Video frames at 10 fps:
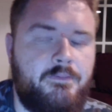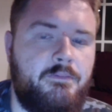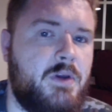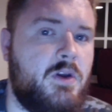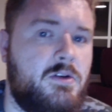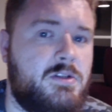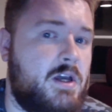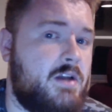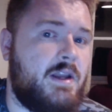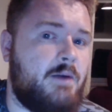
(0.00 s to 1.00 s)
because
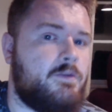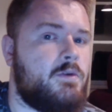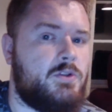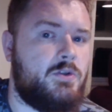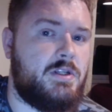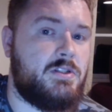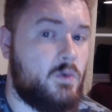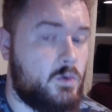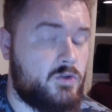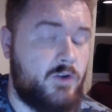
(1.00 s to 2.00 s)
down forward 2 doesn't
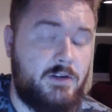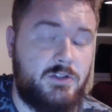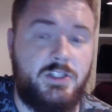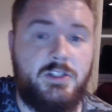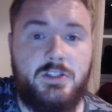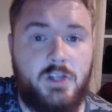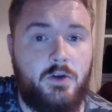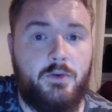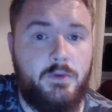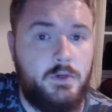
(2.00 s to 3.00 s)
launch crouches, so